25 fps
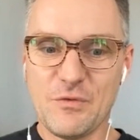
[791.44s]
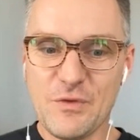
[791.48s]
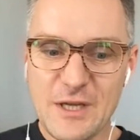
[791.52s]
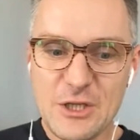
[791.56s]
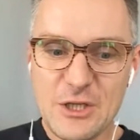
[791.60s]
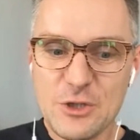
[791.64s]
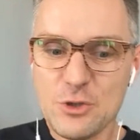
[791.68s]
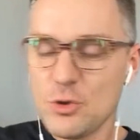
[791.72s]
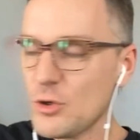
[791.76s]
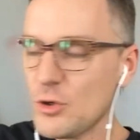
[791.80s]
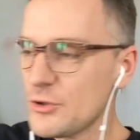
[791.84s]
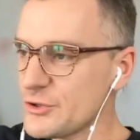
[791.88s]

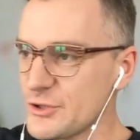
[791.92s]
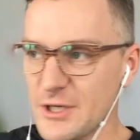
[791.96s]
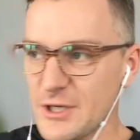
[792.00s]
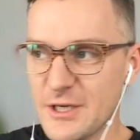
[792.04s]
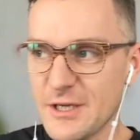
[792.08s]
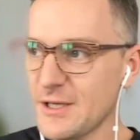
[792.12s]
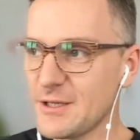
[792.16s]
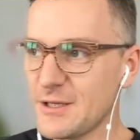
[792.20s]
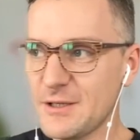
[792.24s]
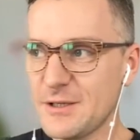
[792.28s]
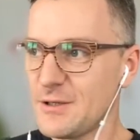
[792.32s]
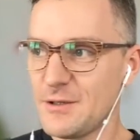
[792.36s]
In any
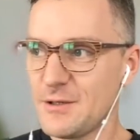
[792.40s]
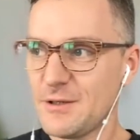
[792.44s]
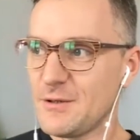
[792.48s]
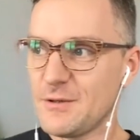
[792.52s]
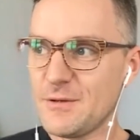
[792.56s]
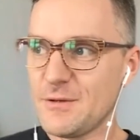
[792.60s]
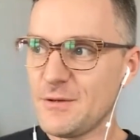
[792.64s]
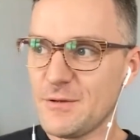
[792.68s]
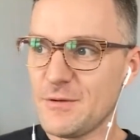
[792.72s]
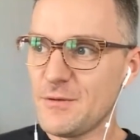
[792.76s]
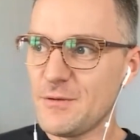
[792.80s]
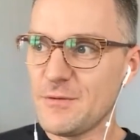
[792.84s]
Polish
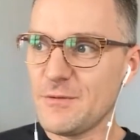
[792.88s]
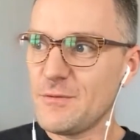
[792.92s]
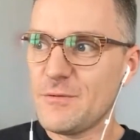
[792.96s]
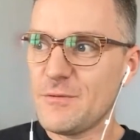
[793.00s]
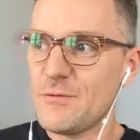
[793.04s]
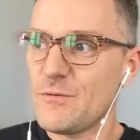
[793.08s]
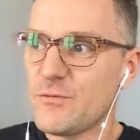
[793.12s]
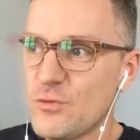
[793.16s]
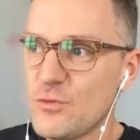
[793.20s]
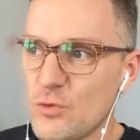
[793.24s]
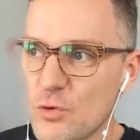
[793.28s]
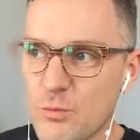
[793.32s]
city,
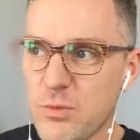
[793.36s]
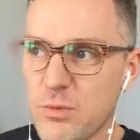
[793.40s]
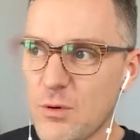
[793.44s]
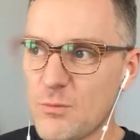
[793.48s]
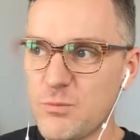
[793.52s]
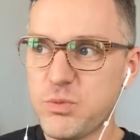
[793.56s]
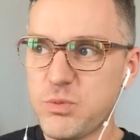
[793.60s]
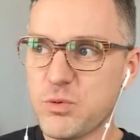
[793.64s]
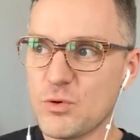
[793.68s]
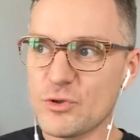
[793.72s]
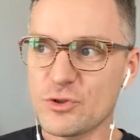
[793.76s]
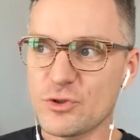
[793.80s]
Russian is
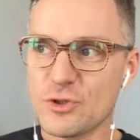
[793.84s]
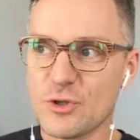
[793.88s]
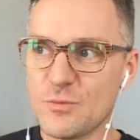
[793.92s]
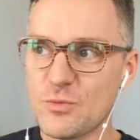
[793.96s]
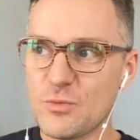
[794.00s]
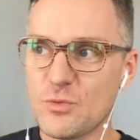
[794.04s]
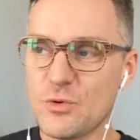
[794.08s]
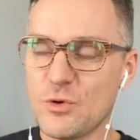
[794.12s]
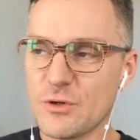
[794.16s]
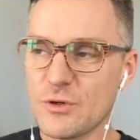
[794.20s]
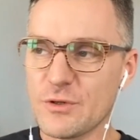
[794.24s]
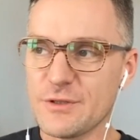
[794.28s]
not
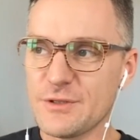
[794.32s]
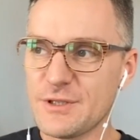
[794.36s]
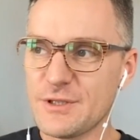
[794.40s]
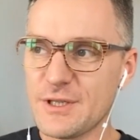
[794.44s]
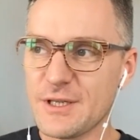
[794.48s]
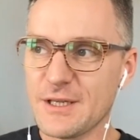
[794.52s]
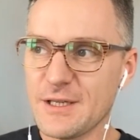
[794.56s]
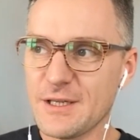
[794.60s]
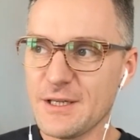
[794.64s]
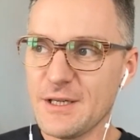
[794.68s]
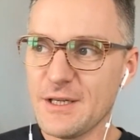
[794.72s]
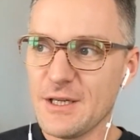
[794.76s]
associated with
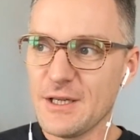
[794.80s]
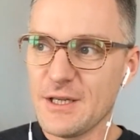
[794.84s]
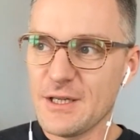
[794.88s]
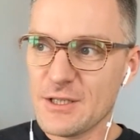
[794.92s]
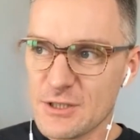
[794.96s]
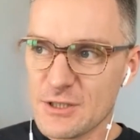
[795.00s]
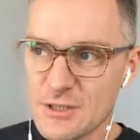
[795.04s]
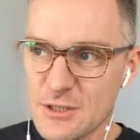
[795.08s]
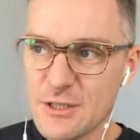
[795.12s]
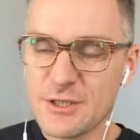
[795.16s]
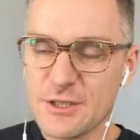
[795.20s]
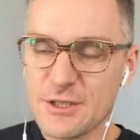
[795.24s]
Russians.